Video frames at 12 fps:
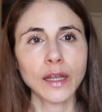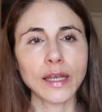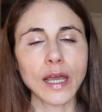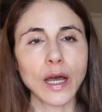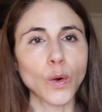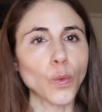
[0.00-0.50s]

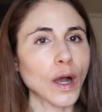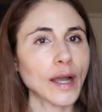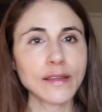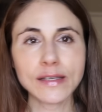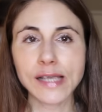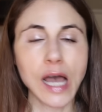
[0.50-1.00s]
Now,
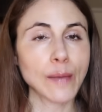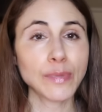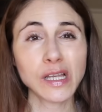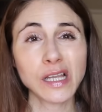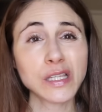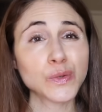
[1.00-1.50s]
why this
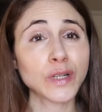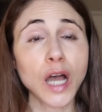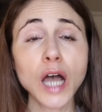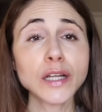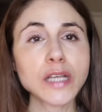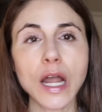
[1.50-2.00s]
happens, we're
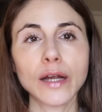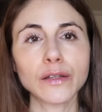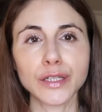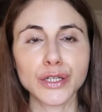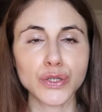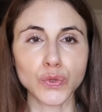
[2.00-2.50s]
not
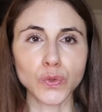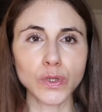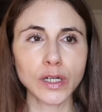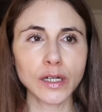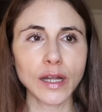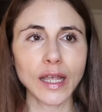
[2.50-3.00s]
entirely
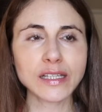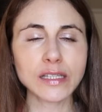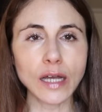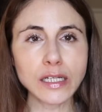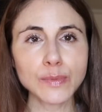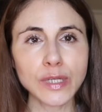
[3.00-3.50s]
sure. It's
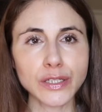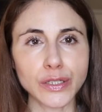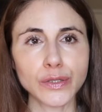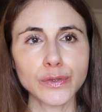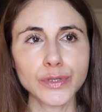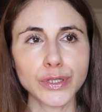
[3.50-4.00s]
thought to be
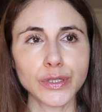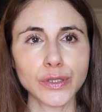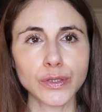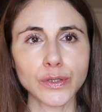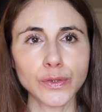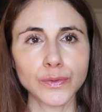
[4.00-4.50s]
due
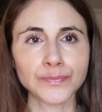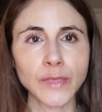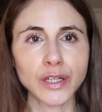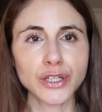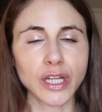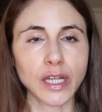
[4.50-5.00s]
to
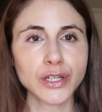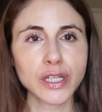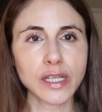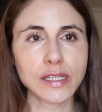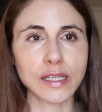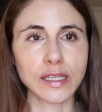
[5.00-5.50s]

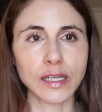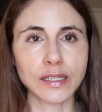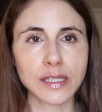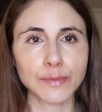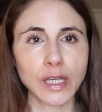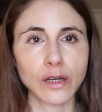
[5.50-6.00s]
changes in
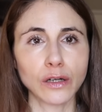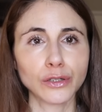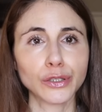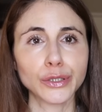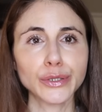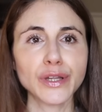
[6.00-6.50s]
something
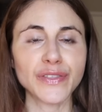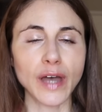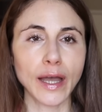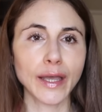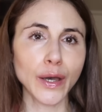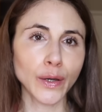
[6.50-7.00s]
called
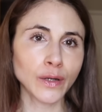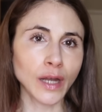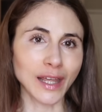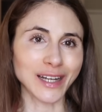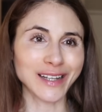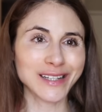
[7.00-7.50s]

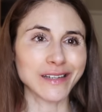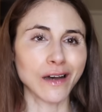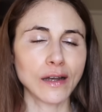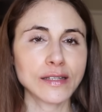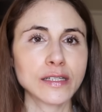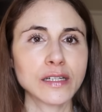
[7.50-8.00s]
glutathione, an
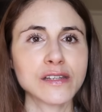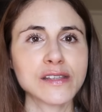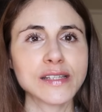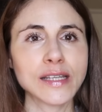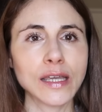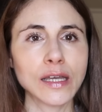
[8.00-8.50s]
antioxidant in the
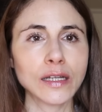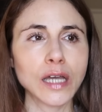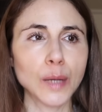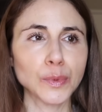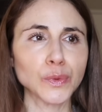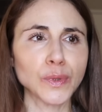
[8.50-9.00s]
skin,
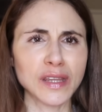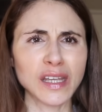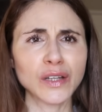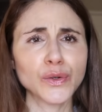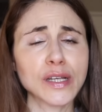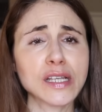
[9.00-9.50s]
coupled with
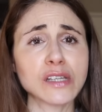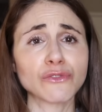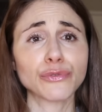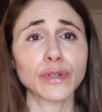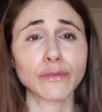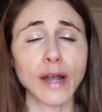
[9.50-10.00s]
increase in
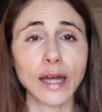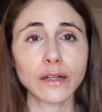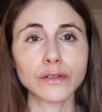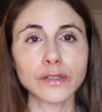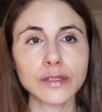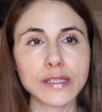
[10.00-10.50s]
free
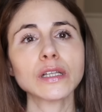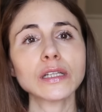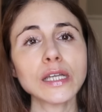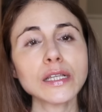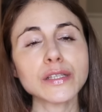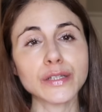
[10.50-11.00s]
radicals. It
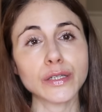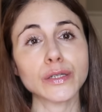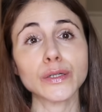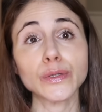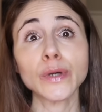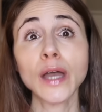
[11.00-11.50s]
leads
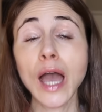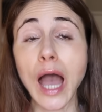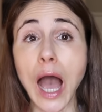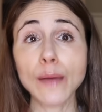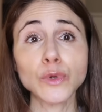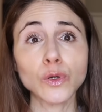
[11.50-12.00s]
to
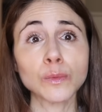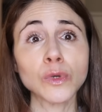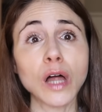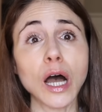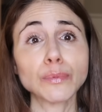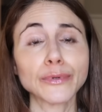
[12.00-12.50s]

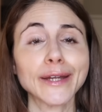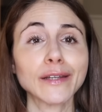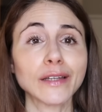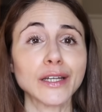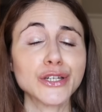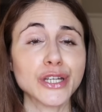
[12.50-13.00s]
abnormal
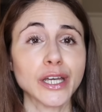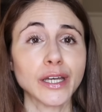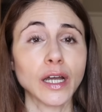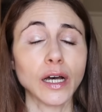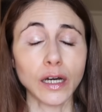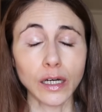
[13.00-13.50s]

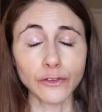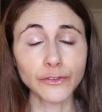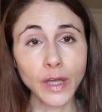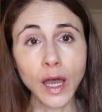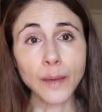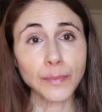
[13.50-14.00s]
upregulation
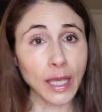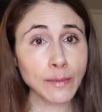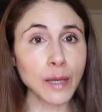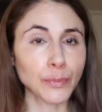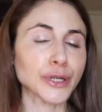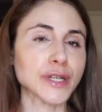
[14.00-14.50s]
of
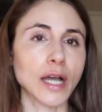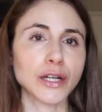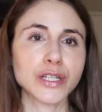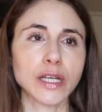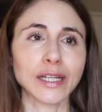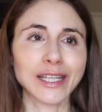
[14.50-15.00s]
pigment
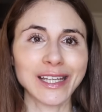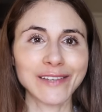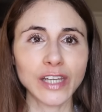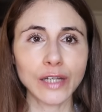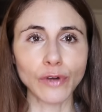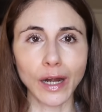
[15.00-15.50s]
production,
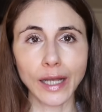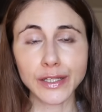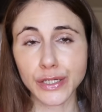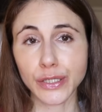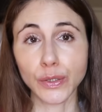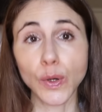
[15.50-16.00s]
giving
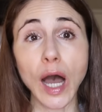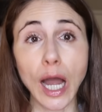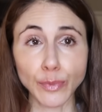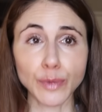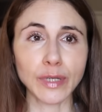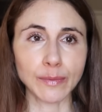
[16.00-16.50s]
rise to
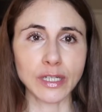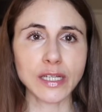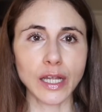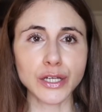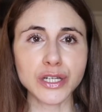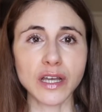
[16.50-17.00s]

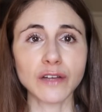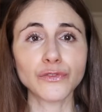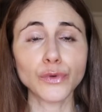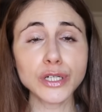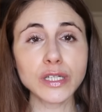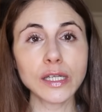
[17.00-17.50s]
hyperpigmentation.
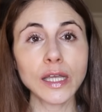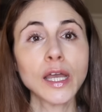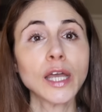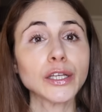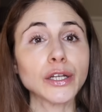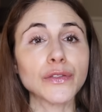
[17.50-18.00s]
Fortunately,
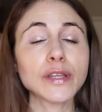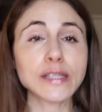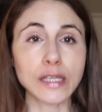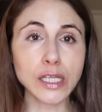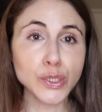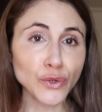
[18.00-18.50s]
you know, this
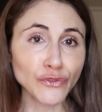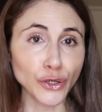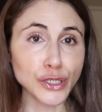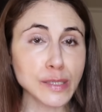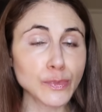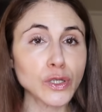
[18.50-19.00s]
is
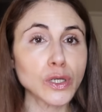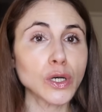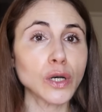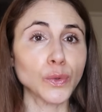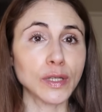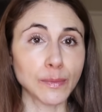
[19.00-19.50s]

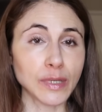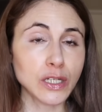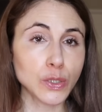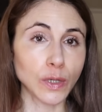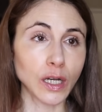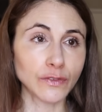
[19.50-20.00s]
reversible when the
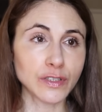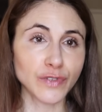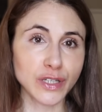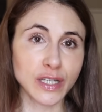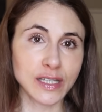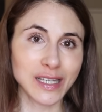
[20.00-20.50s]
B12
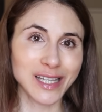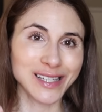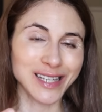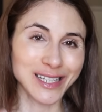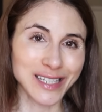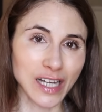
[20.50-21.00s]
deficiency
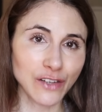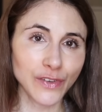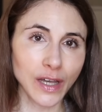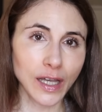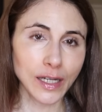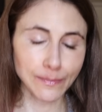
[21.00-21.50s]
is
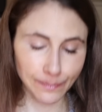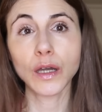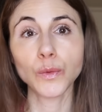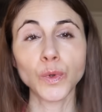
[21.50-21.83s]
identified.